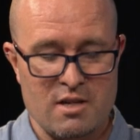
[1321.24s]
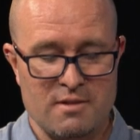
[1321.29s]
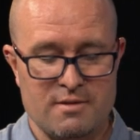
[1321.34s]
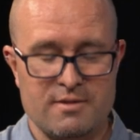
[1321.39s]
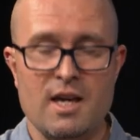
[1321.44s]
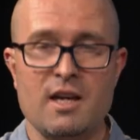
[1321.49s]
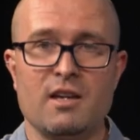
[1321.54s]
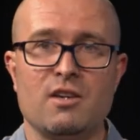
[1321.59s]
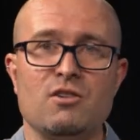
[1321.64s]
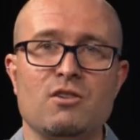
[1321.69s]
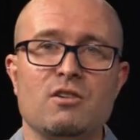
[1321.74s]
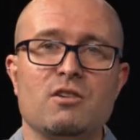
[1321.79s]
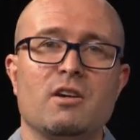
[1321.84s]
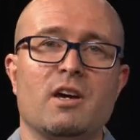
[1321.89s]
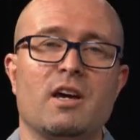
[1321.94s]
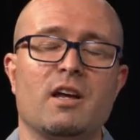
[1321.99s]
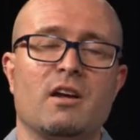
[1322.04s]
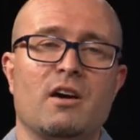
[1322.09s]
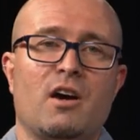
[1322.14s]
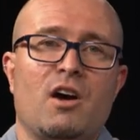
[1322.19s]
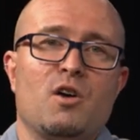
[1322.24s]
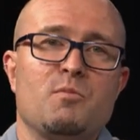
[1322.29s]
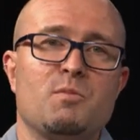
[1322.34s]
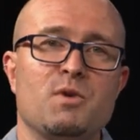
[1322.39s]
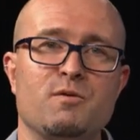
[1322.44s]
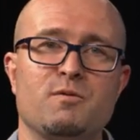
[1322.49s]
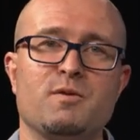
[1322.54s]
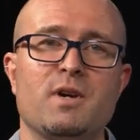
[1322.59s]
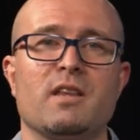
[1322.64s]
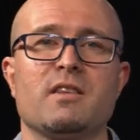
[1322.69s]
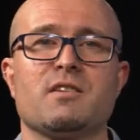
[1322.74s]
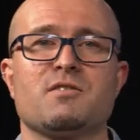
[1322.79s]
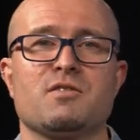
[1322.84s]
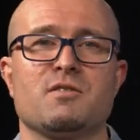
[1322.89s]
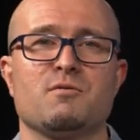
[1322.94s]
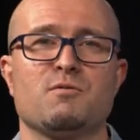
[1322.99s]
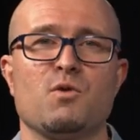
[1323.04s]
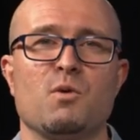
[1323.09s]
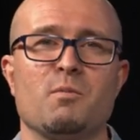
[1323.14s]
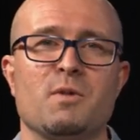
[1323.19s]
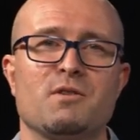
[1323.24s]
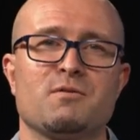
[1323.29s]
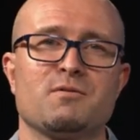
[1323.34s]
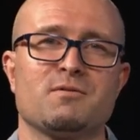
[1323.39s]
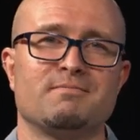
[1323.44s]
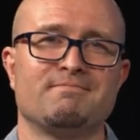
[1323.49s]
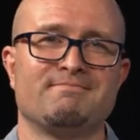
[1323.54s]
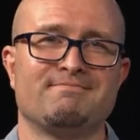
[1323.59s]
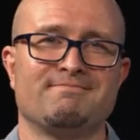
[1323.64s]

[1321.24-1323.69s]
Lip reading: Thank you, and I hope you found this informative.